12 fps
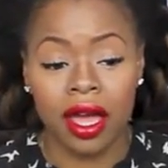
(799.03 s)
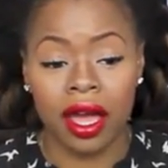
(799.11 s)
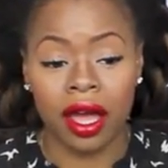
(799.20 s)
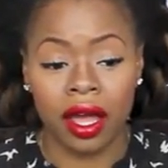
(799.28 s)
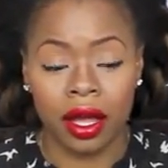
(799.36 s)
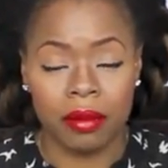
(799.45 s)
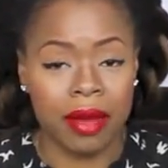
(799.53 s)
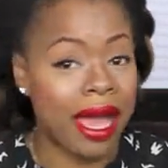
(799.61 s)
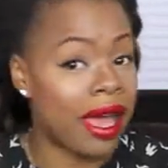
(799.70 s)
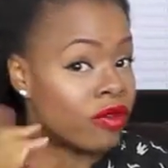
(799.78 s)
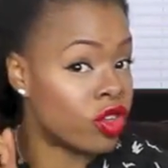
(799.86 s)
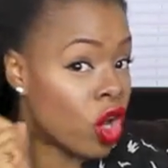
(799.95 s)
I
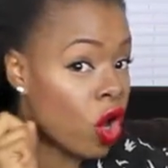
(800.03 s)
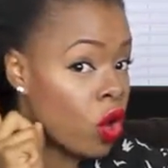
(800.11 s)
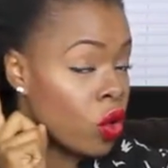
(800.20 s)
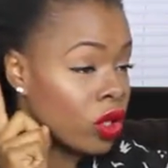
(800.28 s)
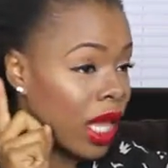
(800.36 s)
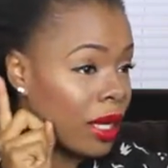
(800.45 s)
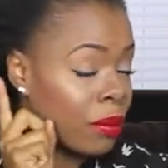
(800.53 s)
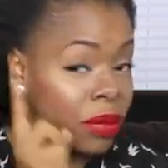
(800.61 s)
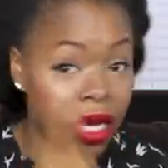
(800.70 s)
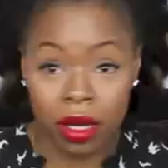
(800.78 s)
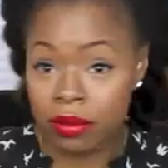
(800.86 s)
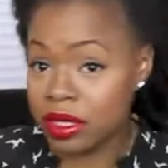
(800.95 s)
have no like
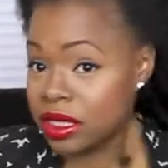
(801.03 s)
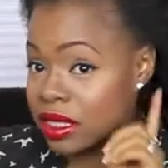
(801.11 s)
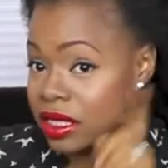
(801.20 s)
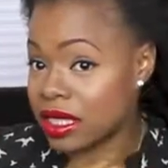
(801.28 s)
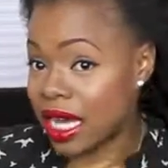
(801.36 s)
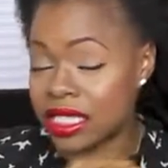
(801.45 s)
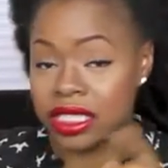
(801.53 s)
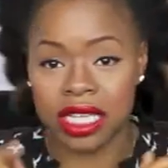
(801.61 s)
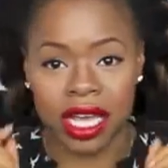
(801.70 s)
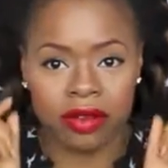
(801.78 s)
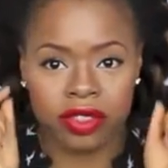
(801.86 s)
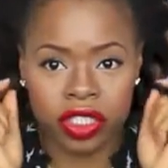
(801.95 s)
bumps. I just
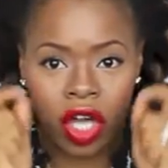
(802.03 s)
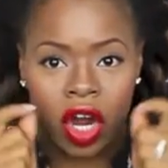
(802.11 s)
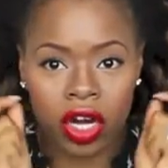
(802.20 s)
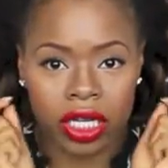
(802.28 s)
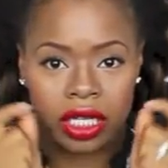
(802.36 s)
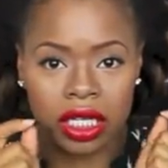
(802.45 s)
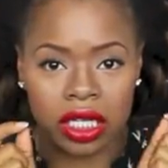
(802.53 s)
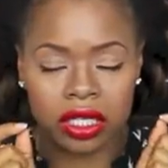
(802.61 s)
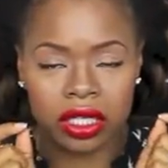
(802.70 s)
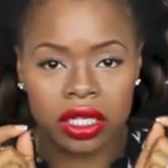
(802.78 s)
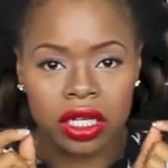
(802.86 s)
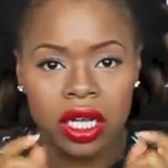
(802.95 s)
have scarring
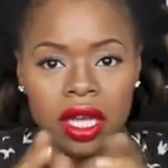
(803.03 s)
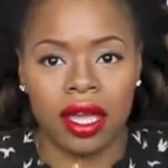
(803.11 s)
here.